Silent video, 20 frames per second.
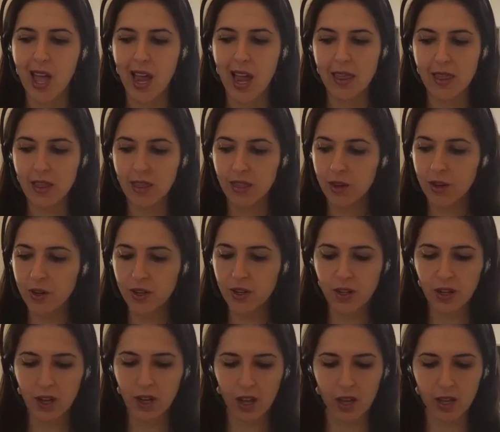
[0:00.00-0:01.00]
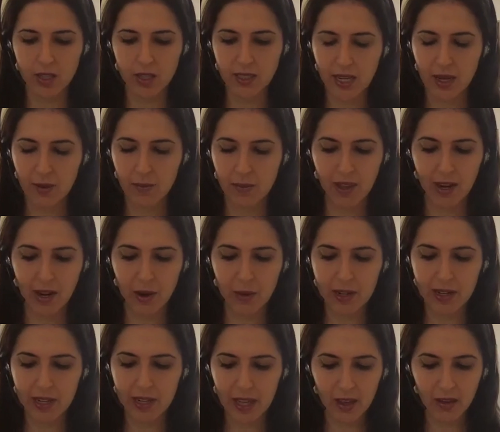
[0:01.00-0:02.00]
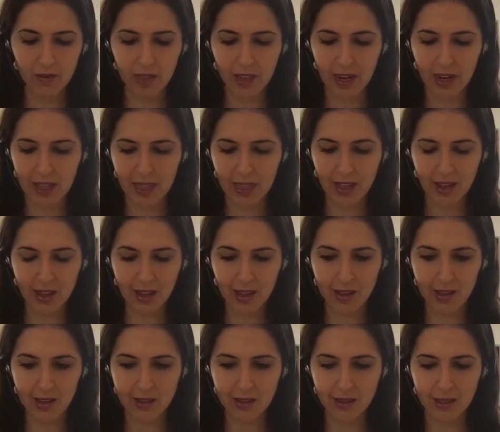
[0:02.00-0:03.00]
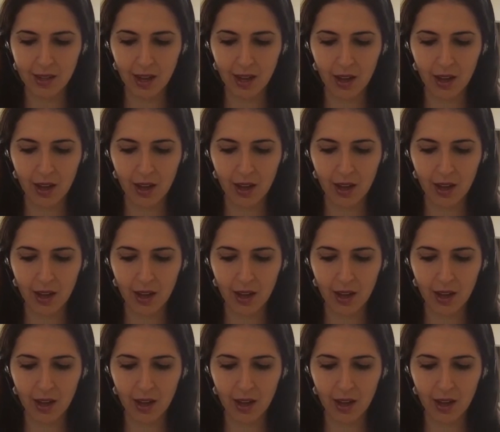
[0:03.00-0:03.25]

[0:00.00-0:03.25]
And the third tip that I would give that I think is